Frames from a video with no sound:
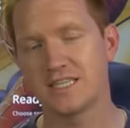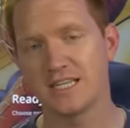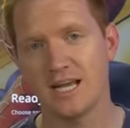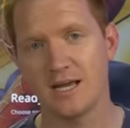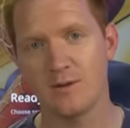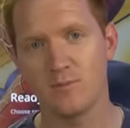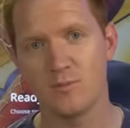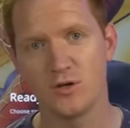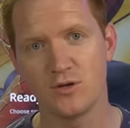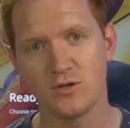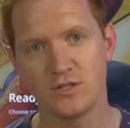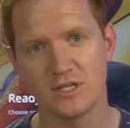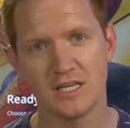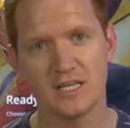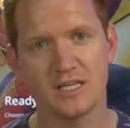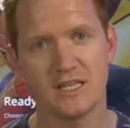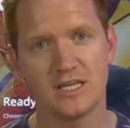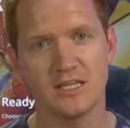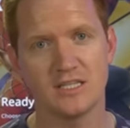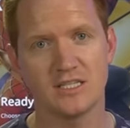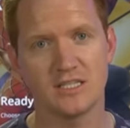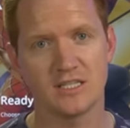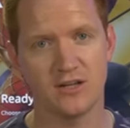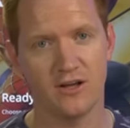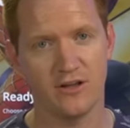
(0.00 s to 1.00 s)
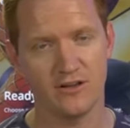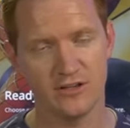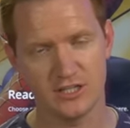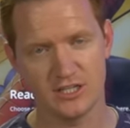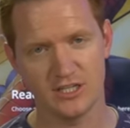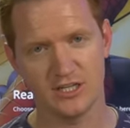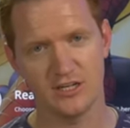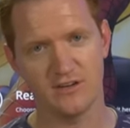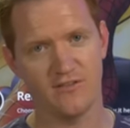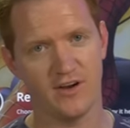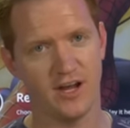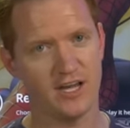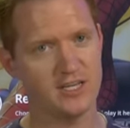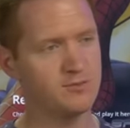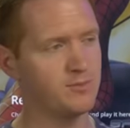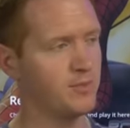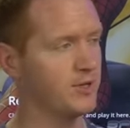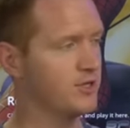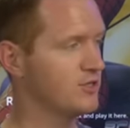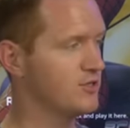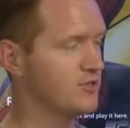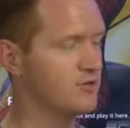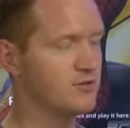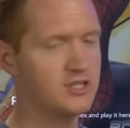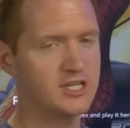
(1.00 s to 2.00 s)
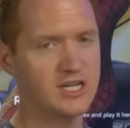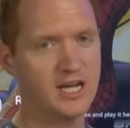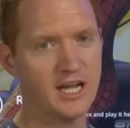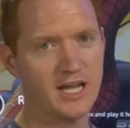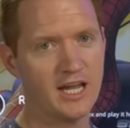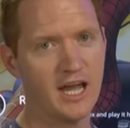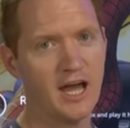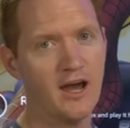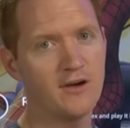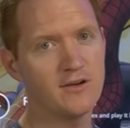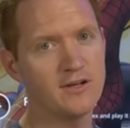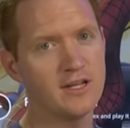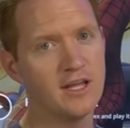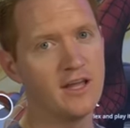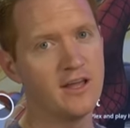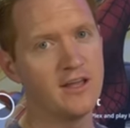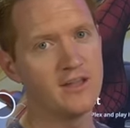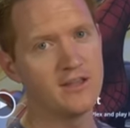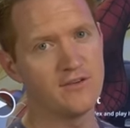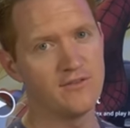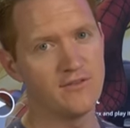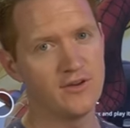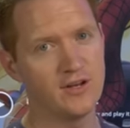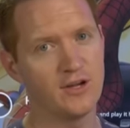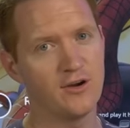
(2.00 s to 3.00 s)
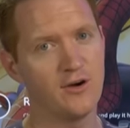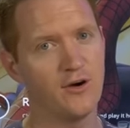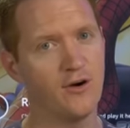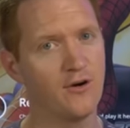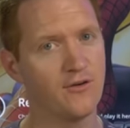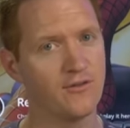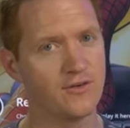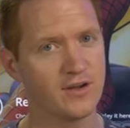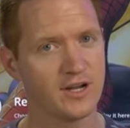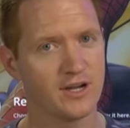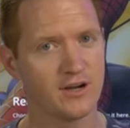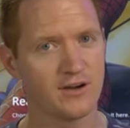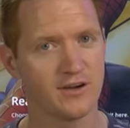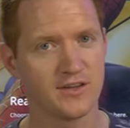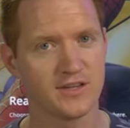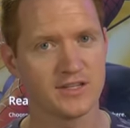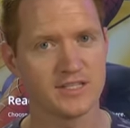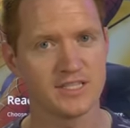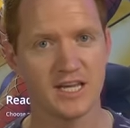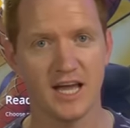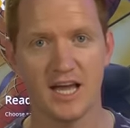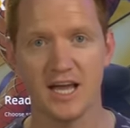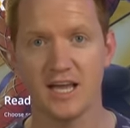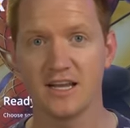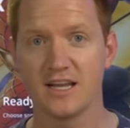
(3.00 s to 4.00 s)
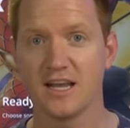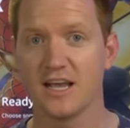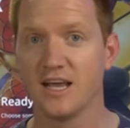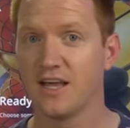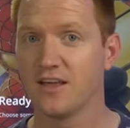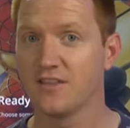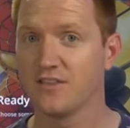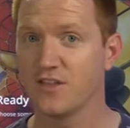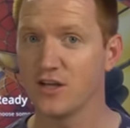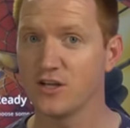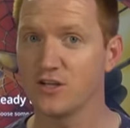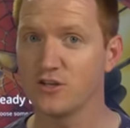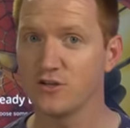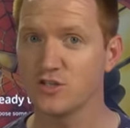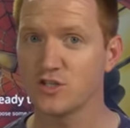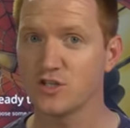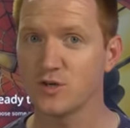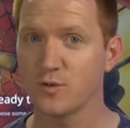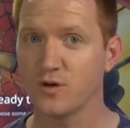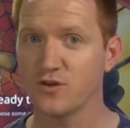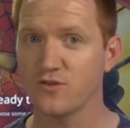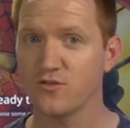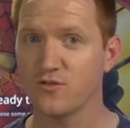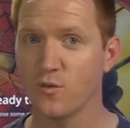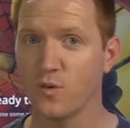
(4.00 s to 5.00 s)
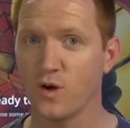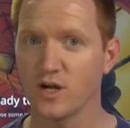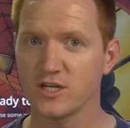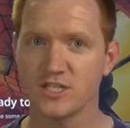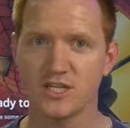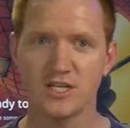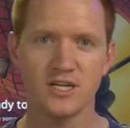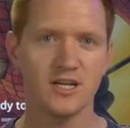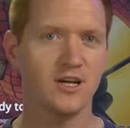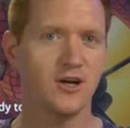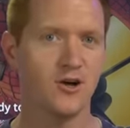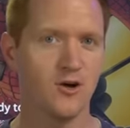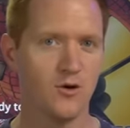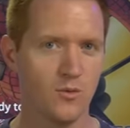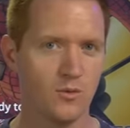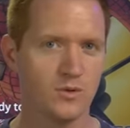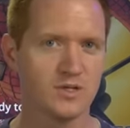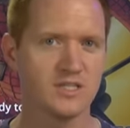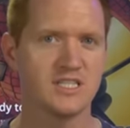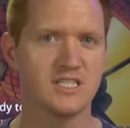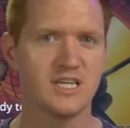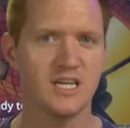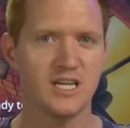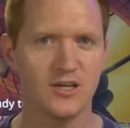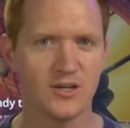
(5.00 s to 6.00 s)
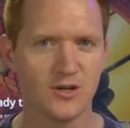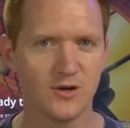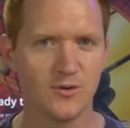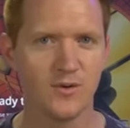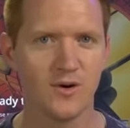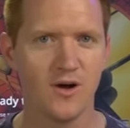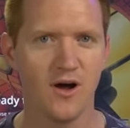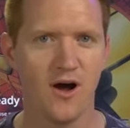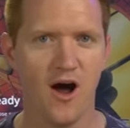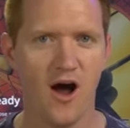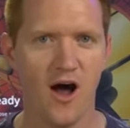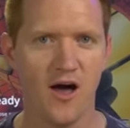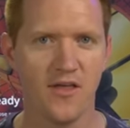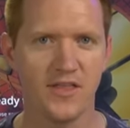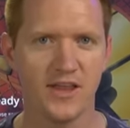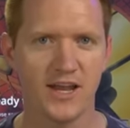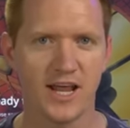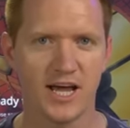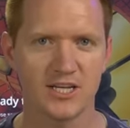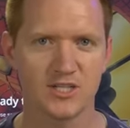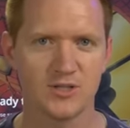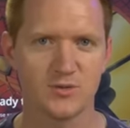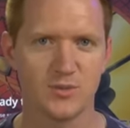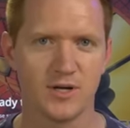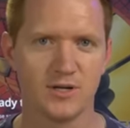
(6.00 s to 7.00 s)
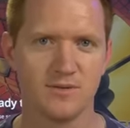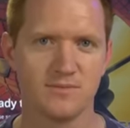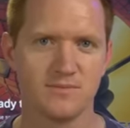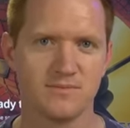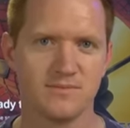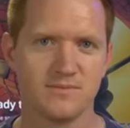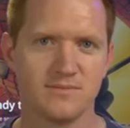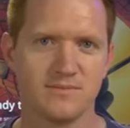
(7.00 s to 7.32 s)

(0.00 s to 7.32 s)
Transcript: that I'm using the Synology device, make sure you check out the video over here on the side. Thank you so much for watching. We'll see you on the next one.